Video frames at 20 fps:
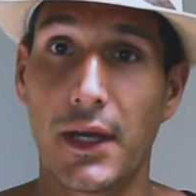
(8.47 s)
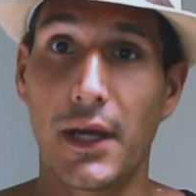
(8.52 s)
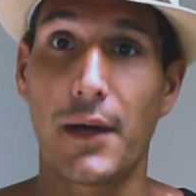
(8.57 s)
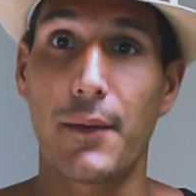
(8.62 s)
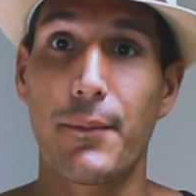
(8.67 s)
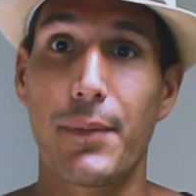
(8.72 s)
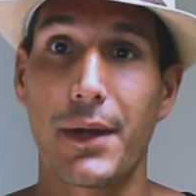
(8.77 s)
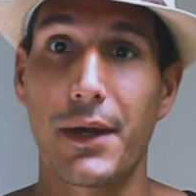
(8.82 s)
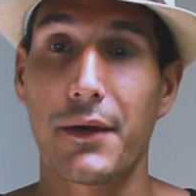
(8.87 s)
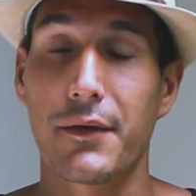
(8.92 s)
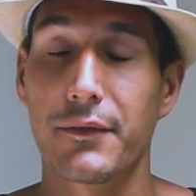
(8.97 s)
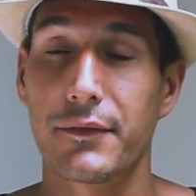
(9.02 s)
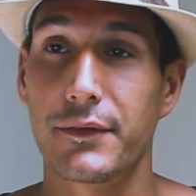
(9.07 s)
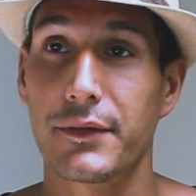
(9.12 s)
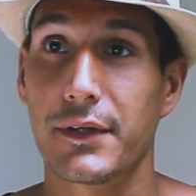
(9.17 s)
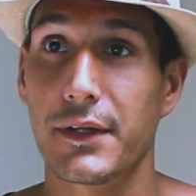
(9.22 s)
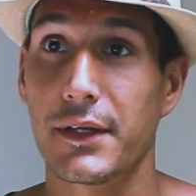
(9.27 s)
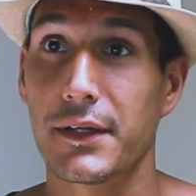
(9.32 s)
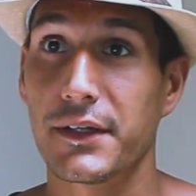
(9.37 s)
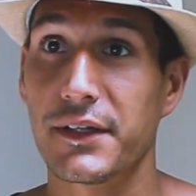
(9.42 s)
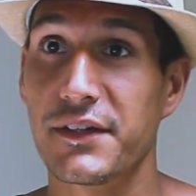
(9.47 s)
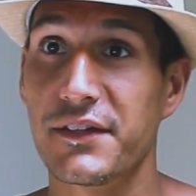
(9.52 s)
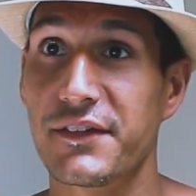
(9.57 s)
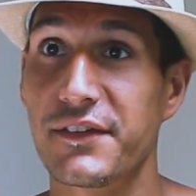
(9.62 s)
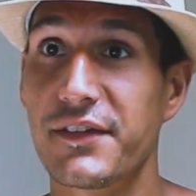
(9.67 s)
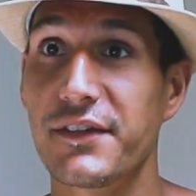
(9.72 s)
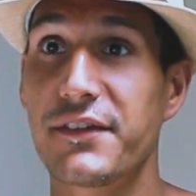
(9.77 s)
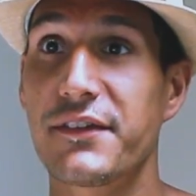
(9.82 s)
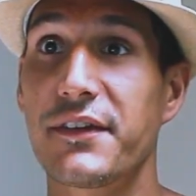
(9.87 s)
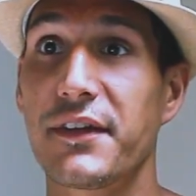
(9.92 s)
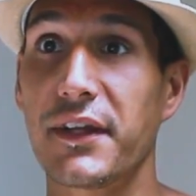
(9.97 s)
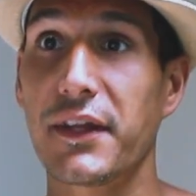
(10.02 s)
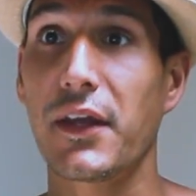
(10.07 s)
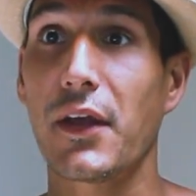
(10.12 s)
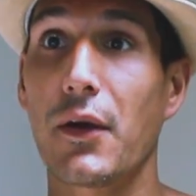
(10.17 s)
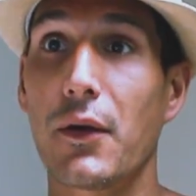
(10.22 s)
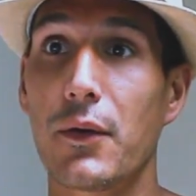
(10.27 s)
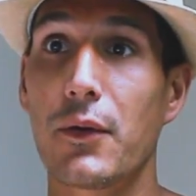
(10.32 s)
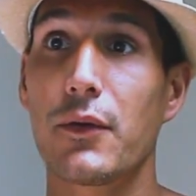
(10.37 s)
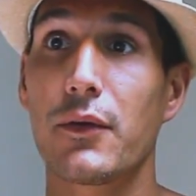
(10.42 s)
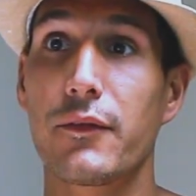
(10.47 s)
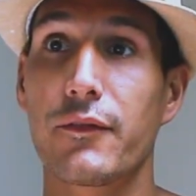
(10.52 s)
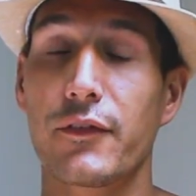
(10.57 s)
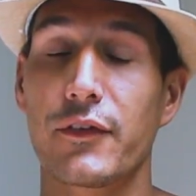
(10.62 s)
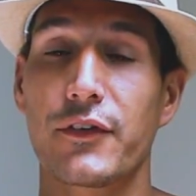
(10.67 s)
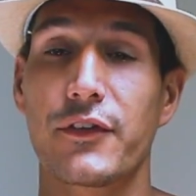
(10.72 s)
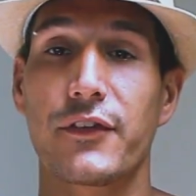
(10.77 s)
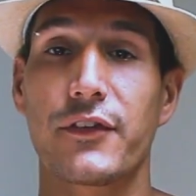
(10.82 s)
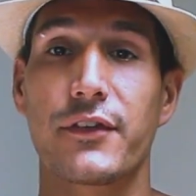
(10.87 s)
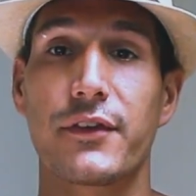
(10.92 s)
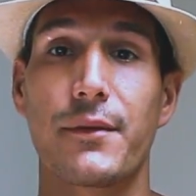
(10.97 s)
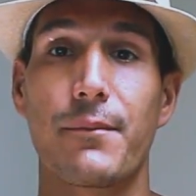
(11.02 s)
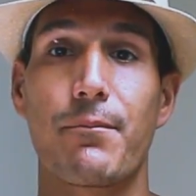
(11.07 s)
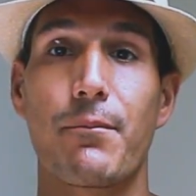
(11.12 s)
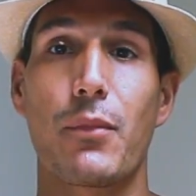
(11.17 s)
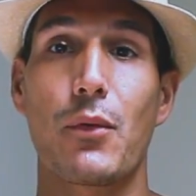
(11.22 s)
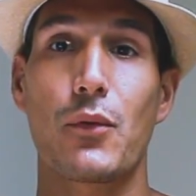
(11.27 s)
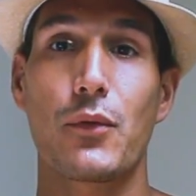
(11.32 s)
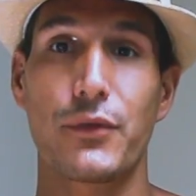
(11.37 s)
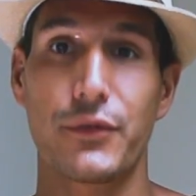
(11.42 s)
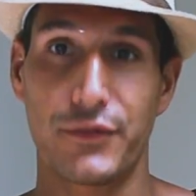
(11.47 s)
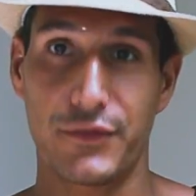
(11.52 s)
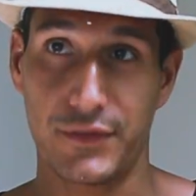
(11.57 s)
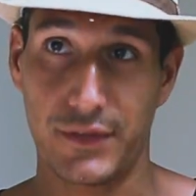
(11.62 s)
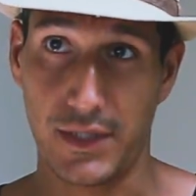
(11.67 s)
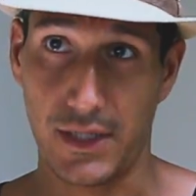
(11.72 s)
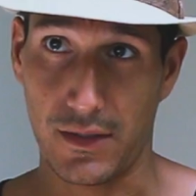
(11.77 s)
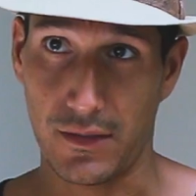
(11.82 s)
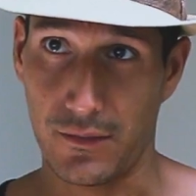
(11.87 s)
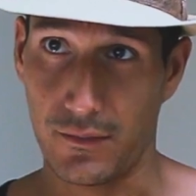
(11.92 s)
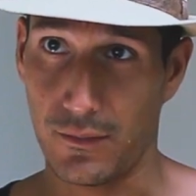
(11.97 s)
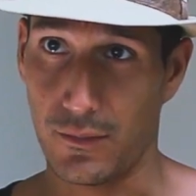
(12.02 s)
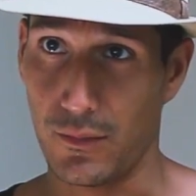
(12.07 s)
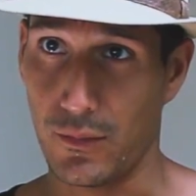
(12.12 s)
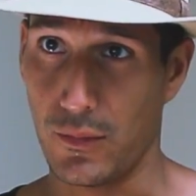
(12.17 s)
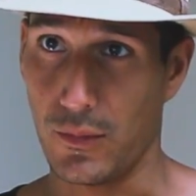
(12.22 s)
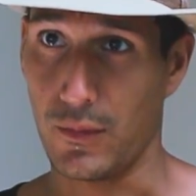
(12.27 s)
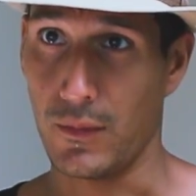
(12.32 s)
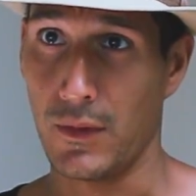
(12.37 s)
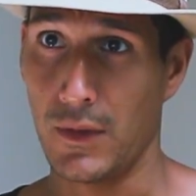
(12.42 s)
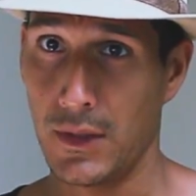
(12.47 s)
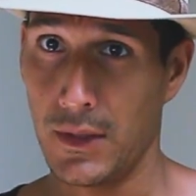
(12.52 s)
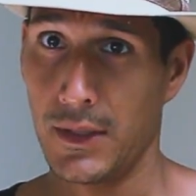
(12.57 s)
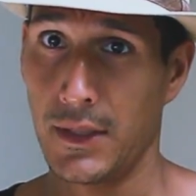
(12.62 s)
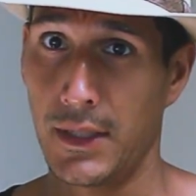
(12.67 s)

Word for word: about uh, consistent code versus the Boy Scout rule.